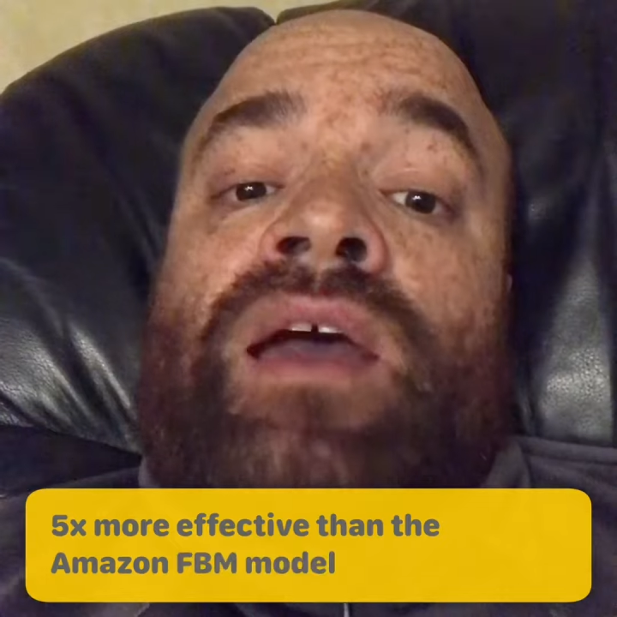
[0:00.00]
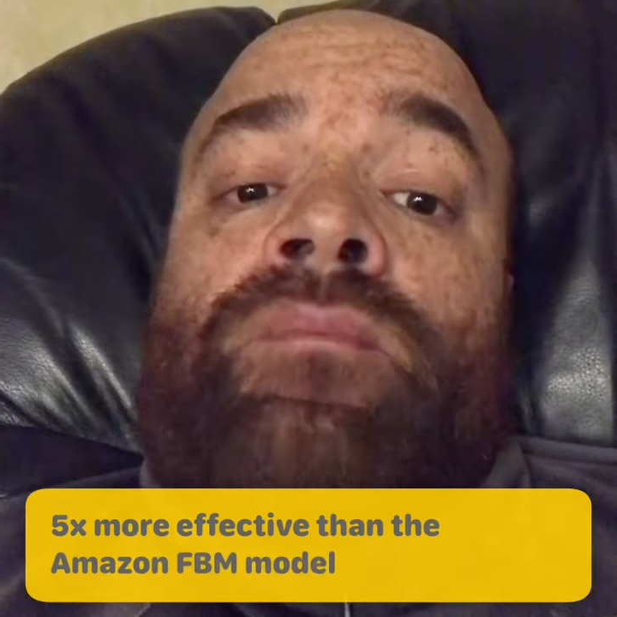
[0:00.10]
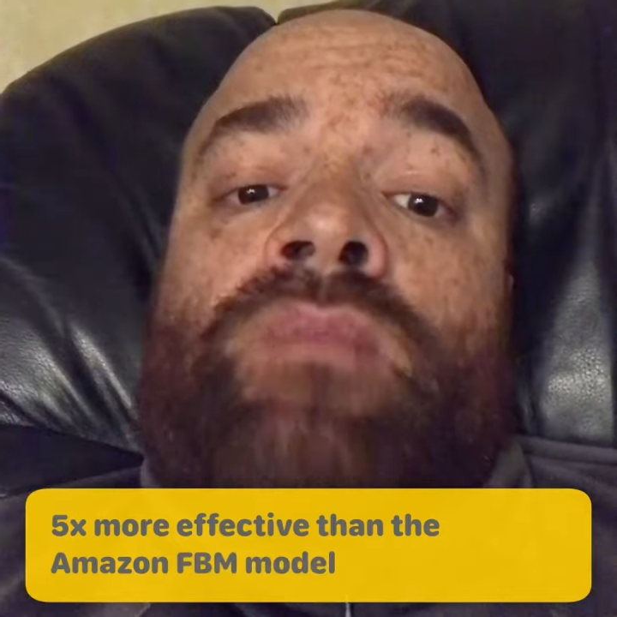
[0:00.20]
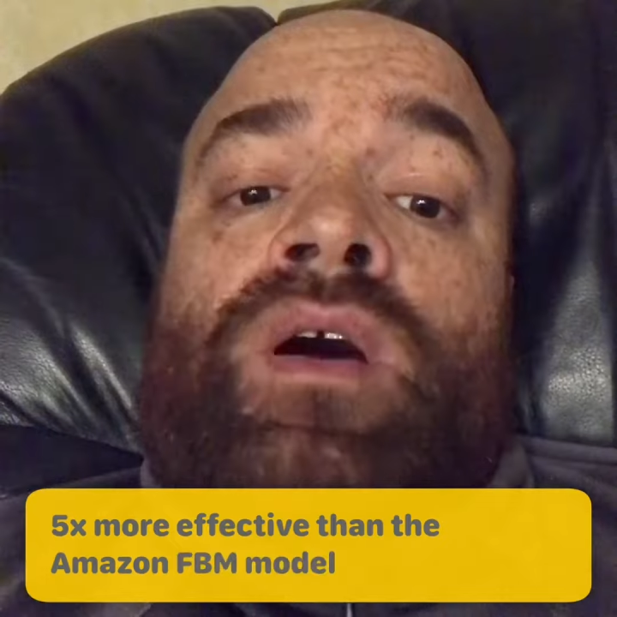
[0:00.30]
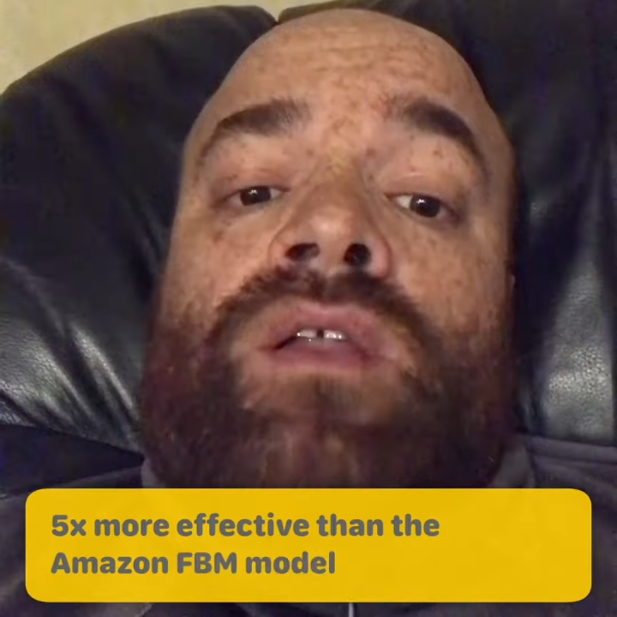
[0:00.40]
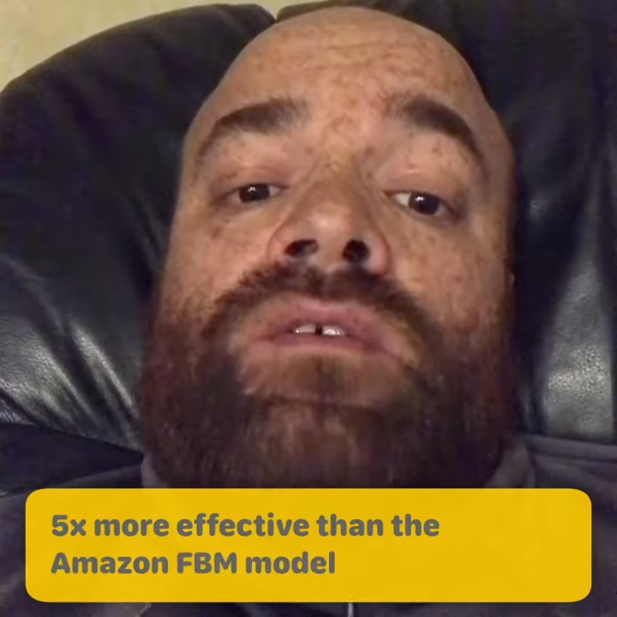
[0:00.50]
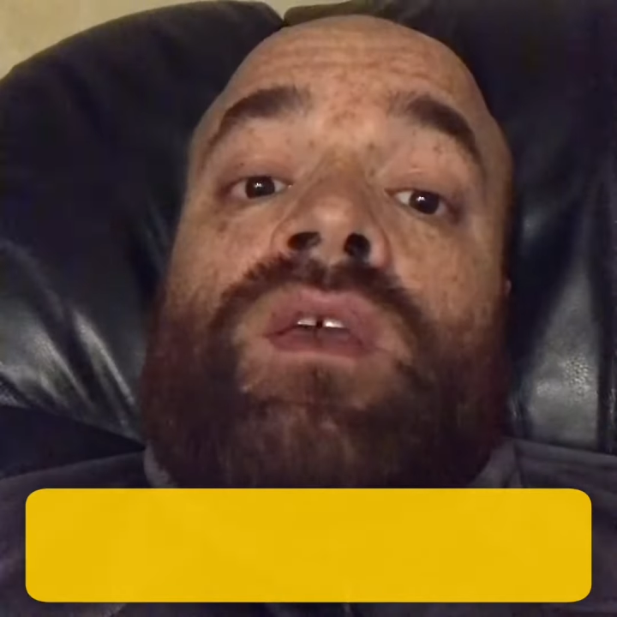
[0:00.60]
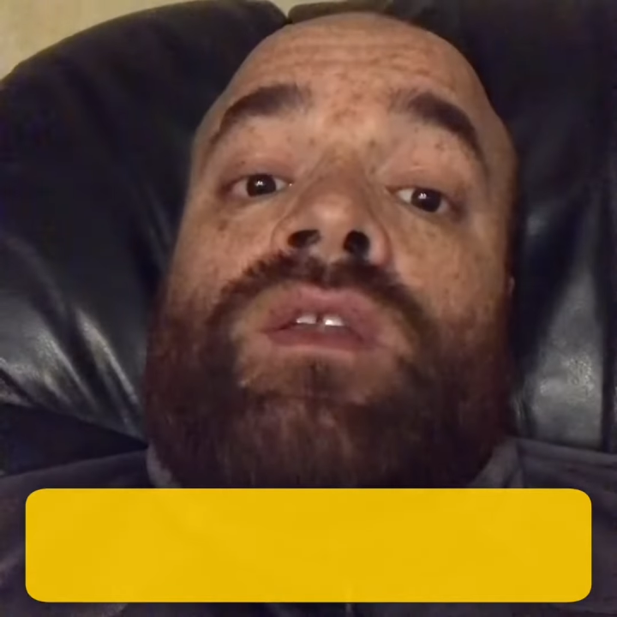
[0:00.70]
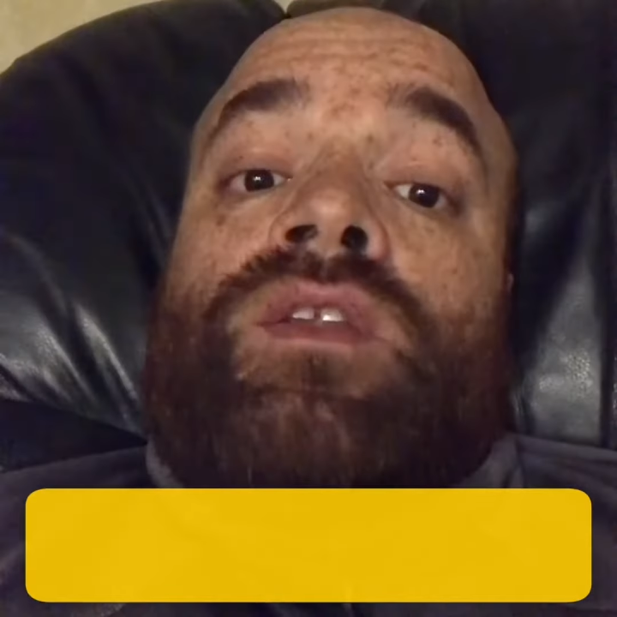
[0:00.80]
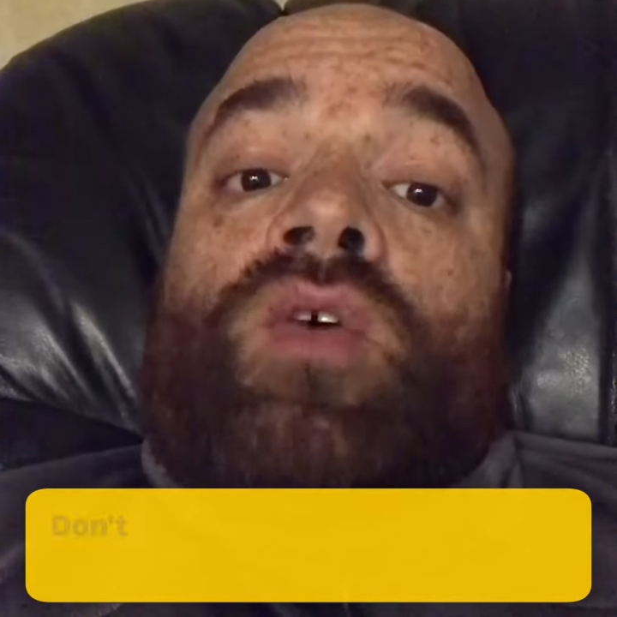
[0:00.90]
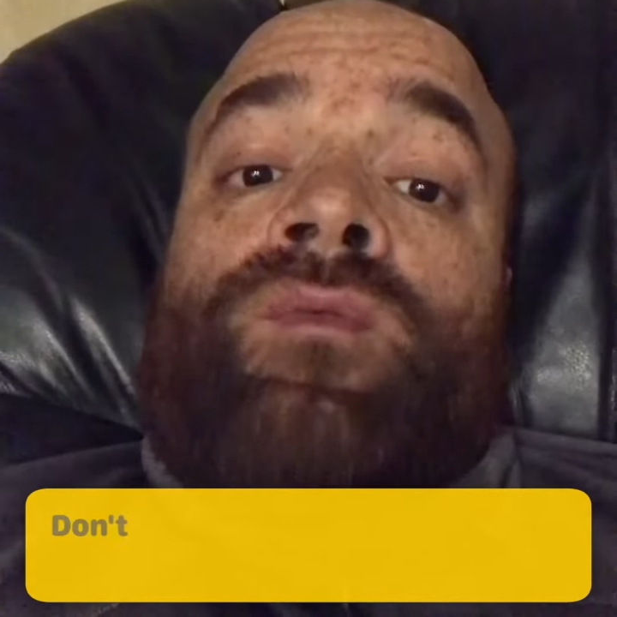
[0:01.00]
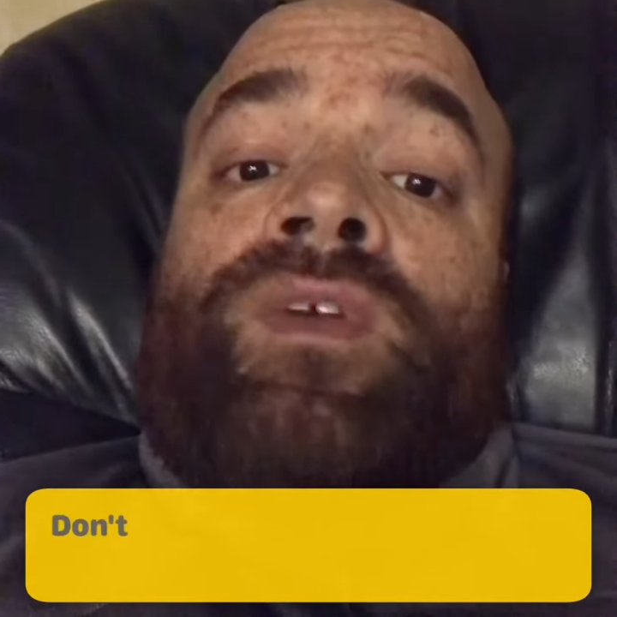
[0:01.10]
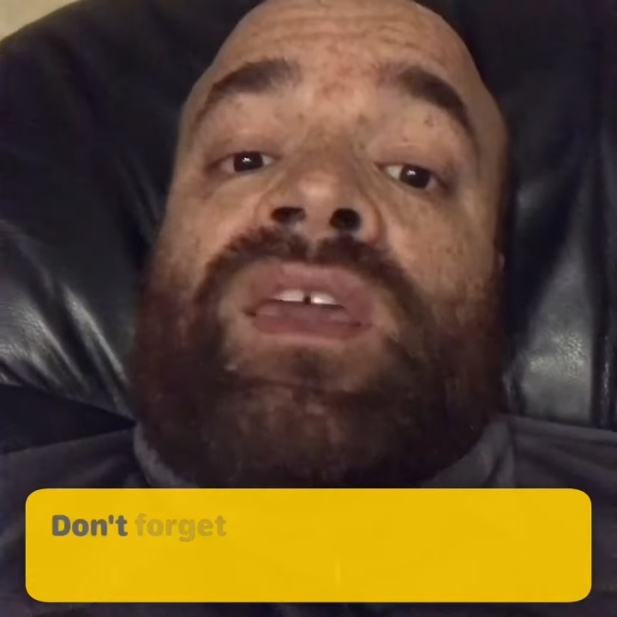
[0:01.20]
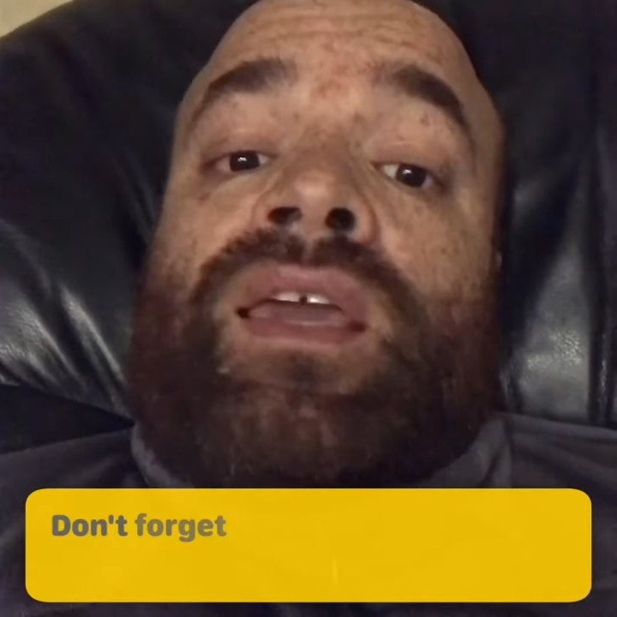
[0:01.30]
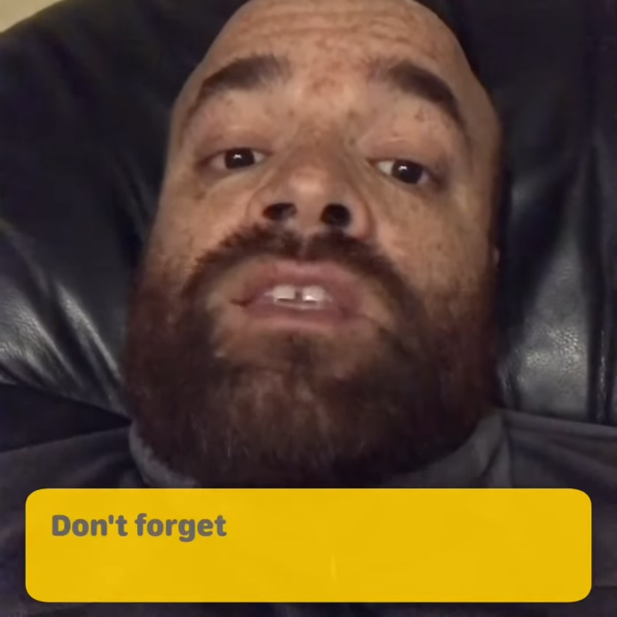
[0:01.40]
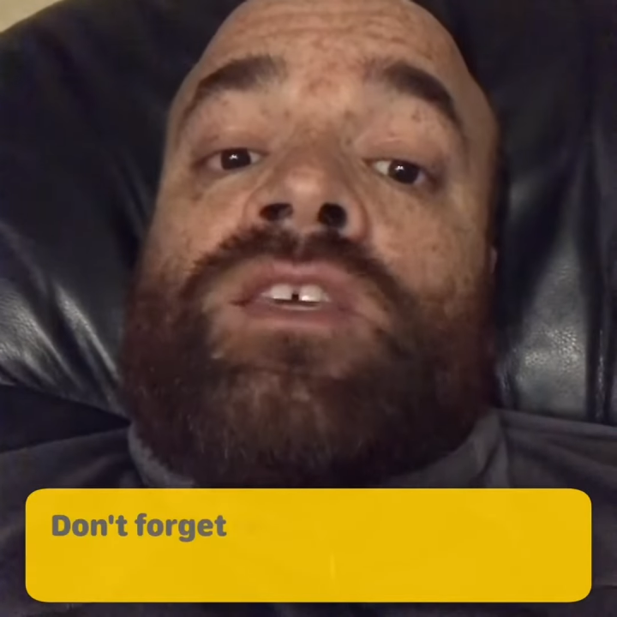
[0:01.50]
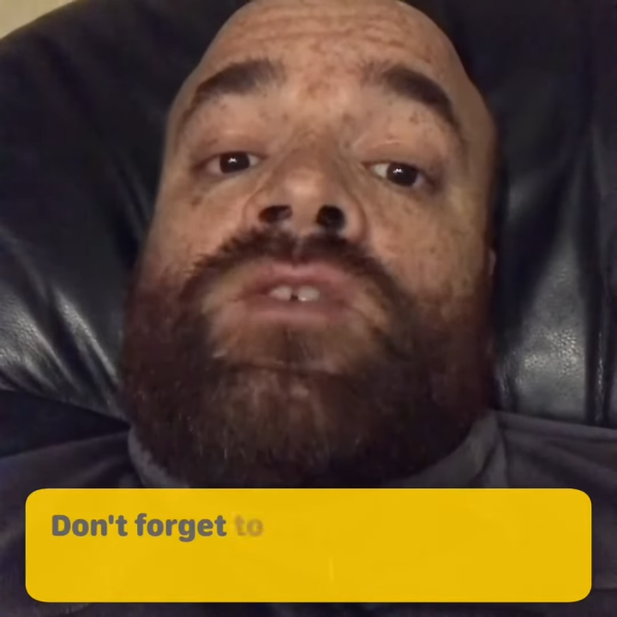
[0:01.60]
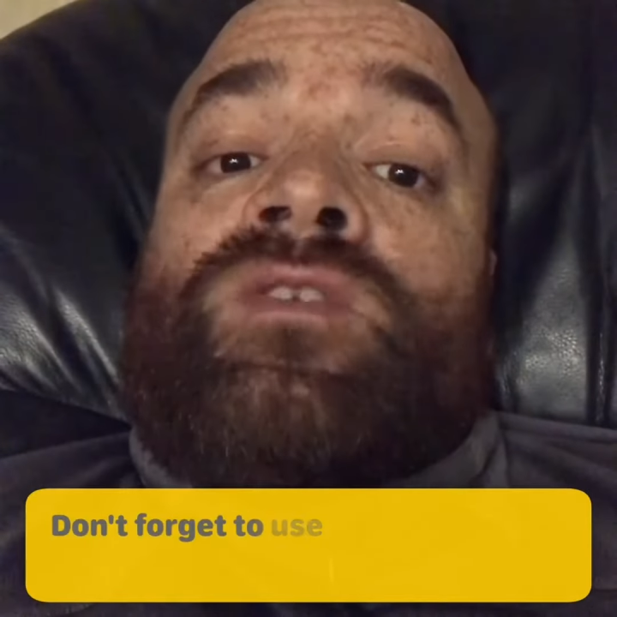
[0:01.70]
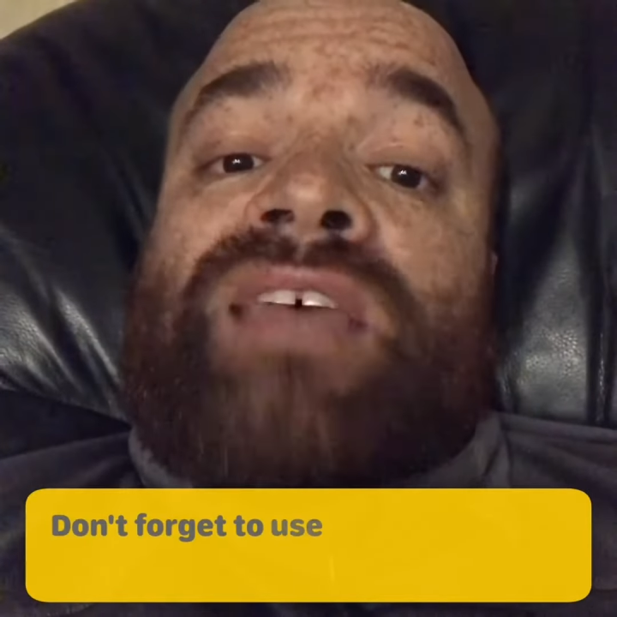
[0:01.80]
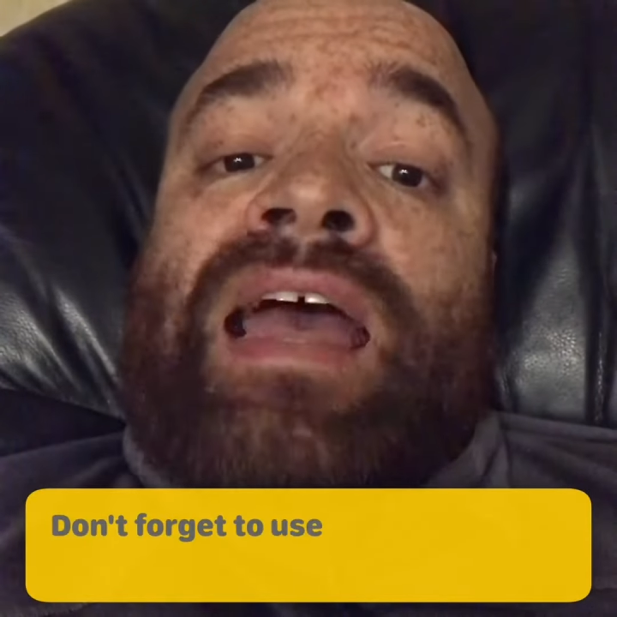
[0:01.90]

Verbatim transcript: M model. Don't forget to use